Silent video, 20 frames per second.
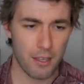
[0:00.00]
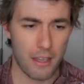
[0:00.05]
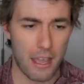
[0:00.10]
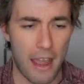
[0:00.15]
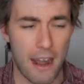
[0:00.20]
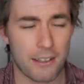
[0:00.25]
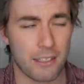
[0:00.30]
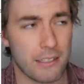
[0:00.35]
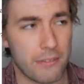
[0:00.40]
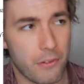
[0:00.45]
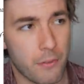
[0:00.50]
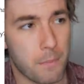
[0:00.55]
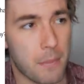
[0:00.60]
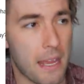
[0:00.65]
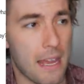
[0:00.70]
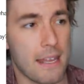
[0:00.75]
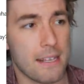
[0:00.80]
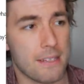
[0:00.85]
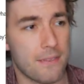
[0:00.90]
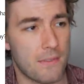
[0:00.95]
Active and
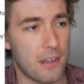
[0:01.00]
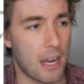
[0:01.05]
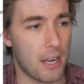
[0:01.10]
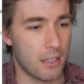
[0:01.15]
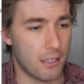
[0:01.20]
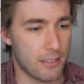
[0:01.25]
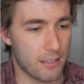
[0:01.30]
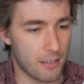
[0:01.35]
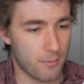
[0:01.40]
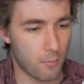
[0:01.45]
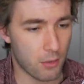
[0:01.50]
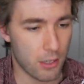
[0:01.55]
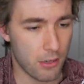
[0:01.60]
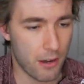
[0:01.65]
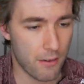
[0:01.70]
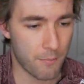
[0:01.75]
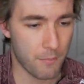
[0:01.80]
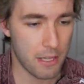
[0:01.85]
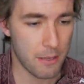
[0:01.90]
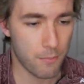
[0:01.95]
passive nihilism, where you
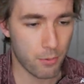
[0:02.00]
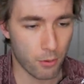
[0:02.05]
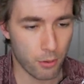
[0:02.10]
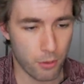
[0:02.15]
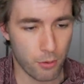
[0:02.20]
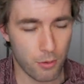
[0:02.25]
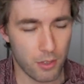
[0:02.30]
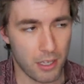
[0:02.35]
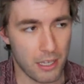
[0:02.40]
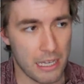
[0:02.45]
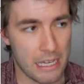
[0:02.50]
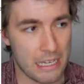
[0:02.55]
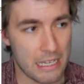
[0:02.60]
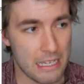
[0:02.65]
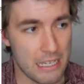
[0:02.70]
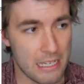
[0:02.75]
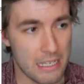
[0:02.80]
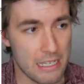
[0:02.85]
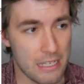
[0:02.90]
have people who are like,